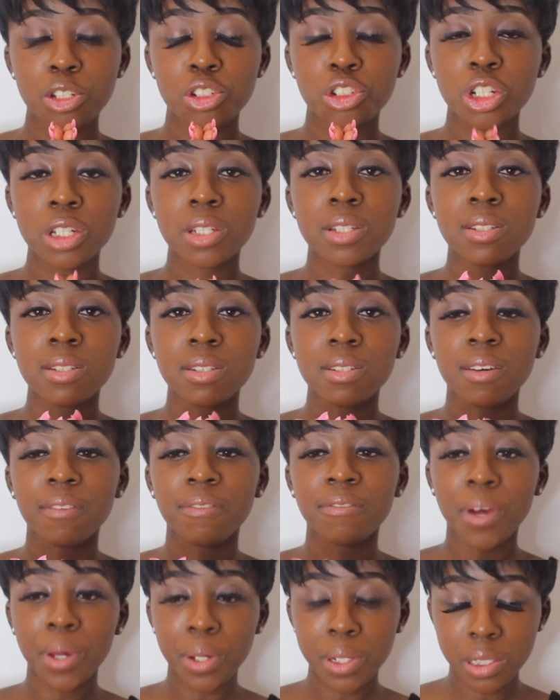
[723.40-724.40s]
Just
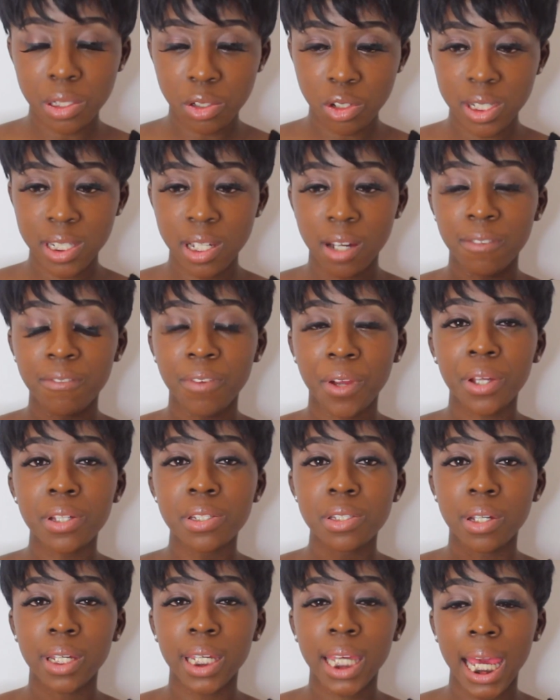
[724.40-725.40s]
focus on yourself,
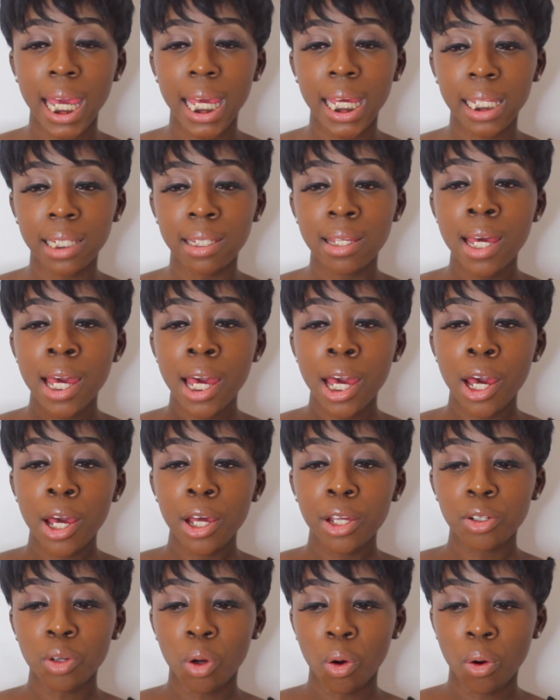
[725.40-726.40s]
focus on getting
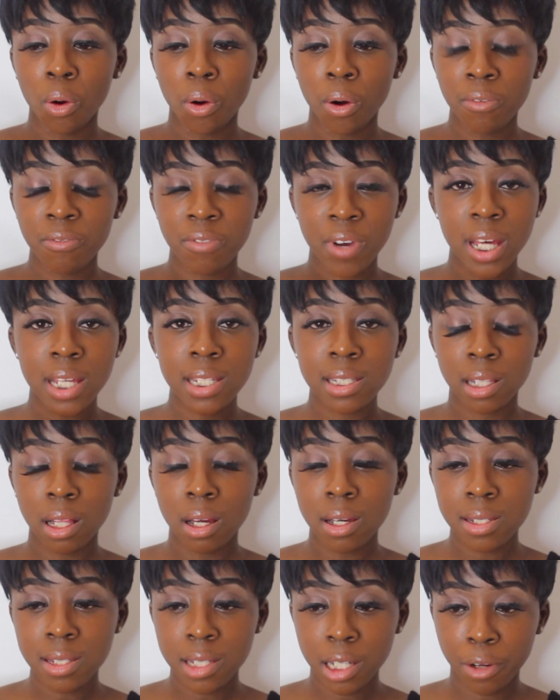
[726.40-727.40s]
your 1st
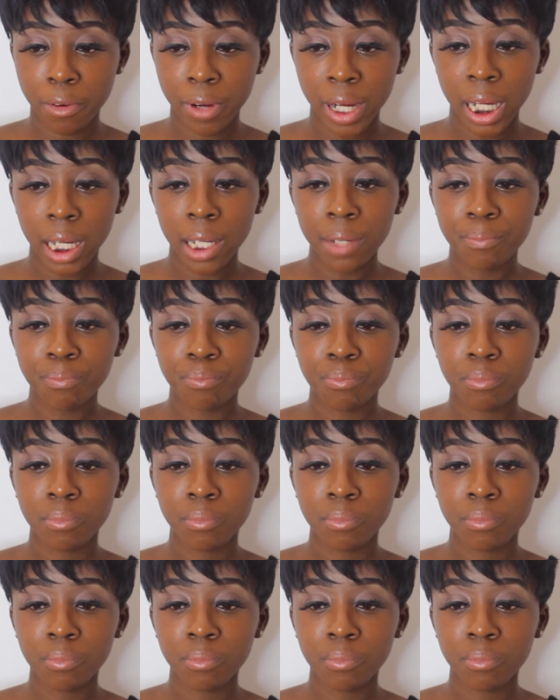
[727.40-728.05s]
class degree,